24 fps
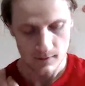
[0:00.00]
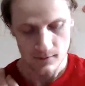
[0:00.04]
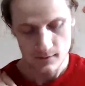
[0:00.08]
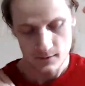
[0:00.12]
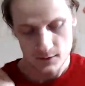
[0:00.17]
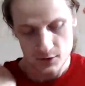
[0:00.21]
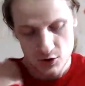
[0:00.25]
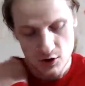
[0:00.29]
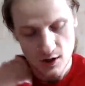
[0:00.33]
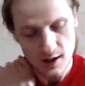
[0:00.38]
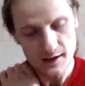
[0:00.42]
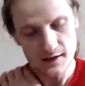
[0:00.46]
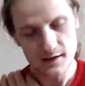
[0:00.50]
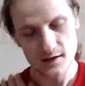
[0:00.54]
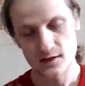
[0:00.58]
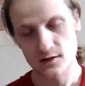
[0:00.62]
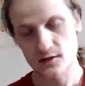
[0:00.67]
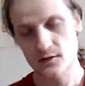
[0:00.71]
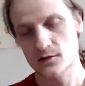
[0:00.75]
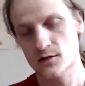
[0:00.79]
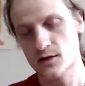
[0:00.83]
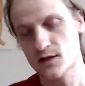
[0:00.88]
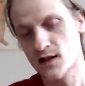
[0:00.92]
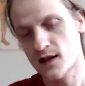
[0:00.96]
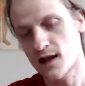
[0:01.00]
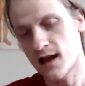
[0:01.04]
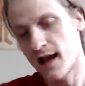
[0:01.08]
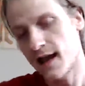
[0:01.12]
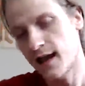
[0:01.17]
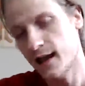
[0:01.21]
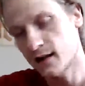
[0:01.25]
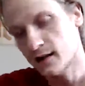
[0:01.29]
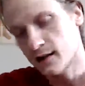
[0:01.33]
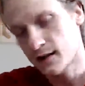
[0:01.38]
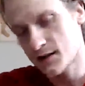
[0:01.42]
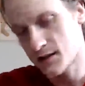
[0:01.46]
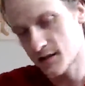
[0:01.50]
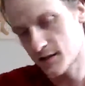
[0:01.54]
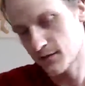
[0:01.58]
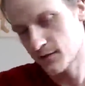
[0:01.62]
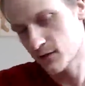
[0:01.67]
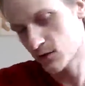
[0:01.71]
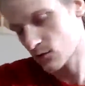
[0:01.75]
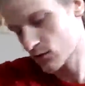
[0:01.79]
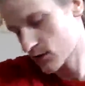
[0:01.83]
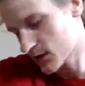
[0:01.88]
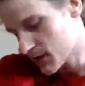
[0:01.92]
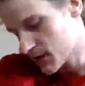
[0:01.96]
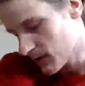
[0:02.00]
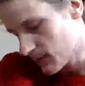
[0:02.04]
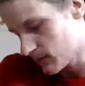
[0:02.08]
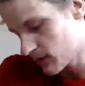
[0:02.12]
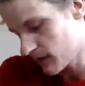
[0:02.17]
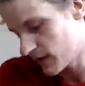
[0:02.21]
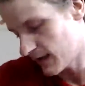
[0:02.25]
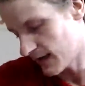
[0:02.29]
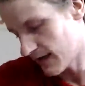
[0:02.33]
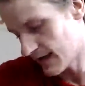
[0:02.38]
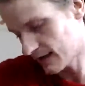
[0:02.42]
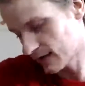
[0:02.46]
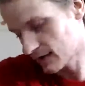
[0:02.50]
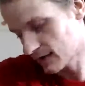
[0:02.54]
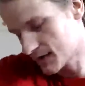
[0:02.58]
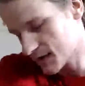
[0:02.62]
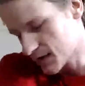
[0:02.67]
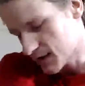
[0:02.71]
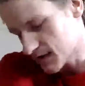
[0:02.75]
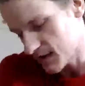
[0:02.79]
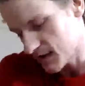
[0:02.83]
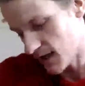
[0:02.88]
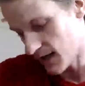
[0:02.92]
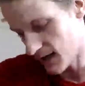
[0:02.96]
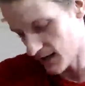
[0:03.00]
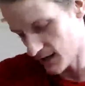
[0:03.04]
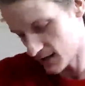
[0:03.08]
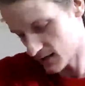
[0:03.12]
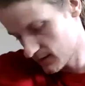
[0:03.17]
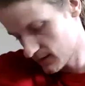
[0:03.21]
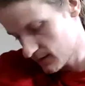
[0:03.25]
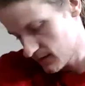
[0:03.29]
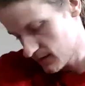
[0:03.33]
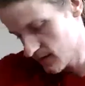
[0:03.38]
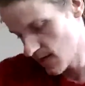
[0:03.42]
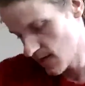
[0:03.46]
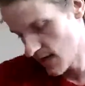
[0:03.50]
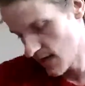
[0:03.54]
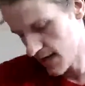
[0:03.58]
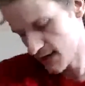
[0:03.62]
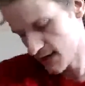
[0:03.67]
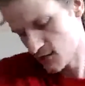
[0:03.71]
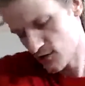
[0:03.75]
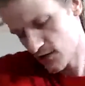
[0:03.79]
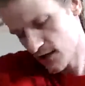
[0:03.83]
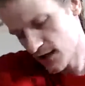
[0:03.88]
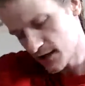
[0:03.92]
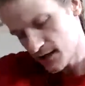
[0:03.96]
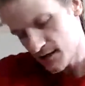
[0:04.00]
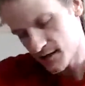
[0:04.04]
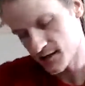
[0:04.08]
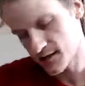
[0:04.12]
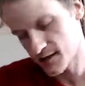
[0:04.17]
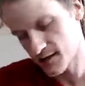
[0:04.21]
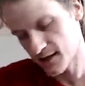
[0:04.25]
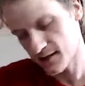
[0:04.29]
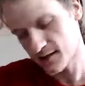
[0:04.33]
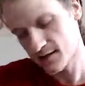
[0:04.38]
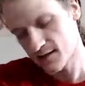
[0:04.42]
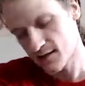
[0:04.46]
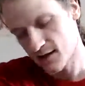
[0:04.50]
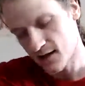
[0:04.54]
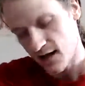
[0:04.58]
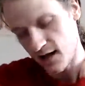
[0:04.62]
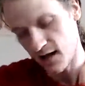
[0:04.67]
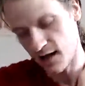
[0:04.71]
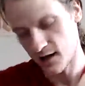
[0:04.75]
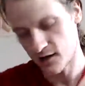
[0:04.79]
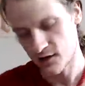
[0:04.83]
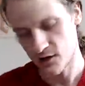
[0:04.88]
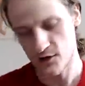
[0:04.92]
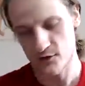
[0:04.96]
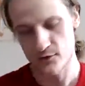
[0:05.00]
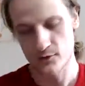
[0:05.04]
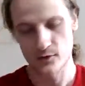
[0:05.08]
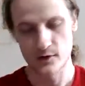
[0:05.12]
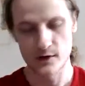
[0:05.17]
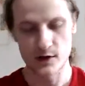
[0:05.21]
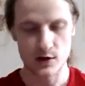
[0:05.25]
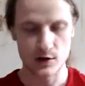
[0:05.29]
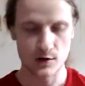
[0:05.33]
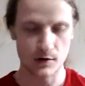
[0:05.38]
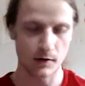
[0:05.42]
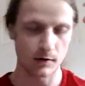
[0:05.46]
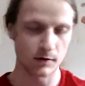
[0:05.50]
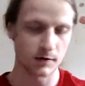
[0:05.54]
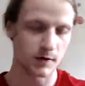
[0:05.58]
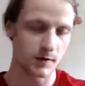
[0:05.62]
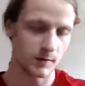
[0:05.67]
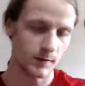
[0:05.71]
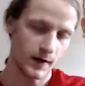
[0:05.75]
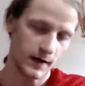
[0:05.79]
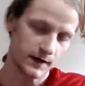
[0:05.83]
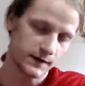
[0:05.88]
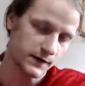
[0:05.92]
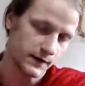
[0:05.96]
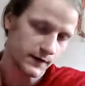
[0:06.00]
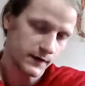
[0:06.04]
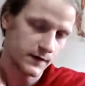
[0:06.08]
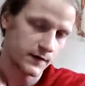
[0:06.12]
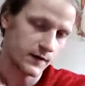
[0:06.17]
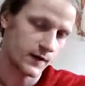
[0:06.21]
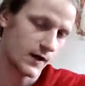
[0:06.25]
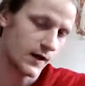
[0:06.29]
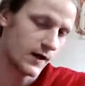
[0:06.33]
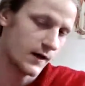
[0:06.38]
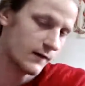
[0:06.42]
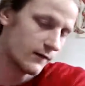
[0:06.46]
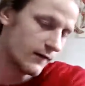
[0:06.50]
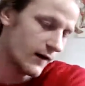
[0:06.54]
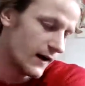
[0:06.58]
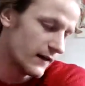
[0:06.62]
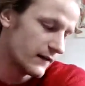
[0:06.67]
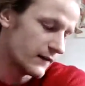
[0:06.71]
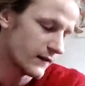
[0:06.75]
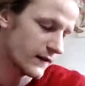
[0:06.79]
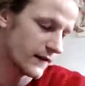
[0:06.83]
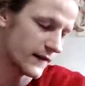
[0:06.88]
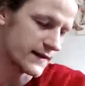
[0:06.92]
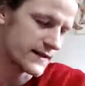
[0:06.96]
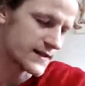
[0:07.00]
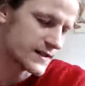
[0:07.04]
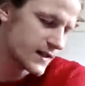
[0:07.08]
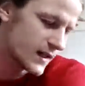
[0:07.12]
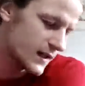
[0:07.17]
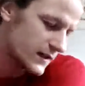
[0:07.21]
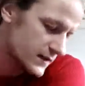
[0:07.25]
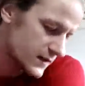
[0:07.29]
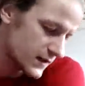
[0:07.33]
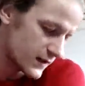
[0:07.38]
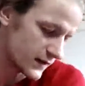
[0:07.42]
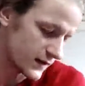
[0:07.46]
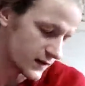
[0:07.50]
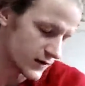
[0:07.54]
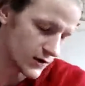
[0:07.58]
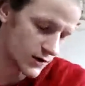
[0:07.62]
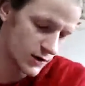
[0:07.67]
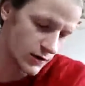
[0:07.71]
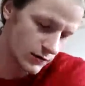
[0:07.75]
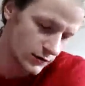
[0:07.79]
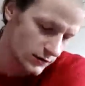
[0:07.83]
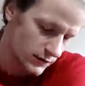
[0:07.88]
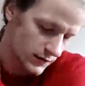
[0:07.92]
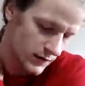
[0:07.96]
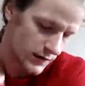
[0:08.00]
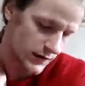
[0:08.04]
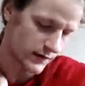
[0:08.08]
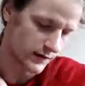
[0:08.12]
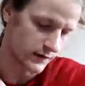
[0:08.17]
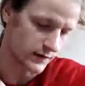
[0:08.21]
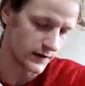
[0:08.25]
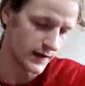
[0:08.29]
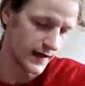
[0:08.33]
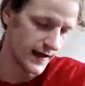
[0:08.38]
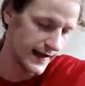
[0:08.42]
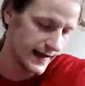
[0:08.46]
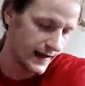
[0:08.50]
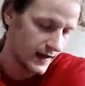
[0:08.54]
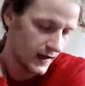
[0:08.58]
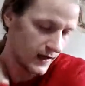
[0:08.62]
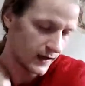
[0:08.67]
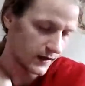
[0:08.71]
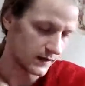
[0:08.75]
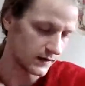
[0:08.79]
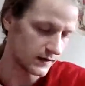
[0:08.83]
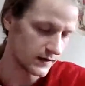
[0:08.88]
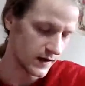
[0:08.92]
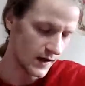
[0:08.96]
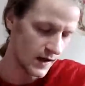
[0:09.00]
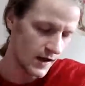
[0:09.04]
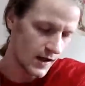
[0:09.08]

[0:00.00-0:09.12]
Try to use the hand as if it were somebody else's hand, and try to sense the hand through the shoulder muscles. Rather than sensing the shoulder through the hand,